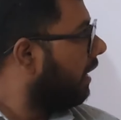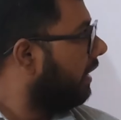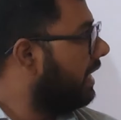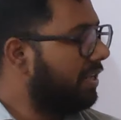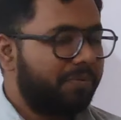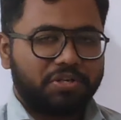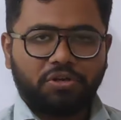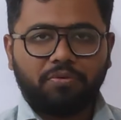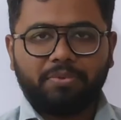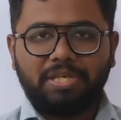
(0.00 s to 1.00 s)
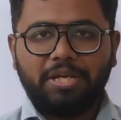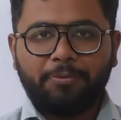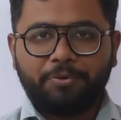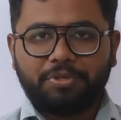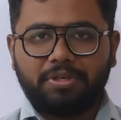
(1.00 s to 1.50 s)
derivation of the
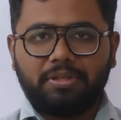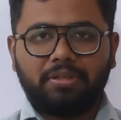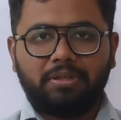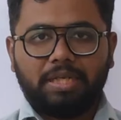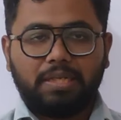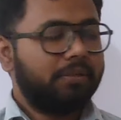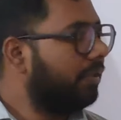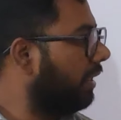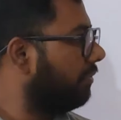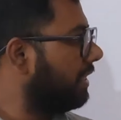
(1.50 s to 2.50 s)
equation. Now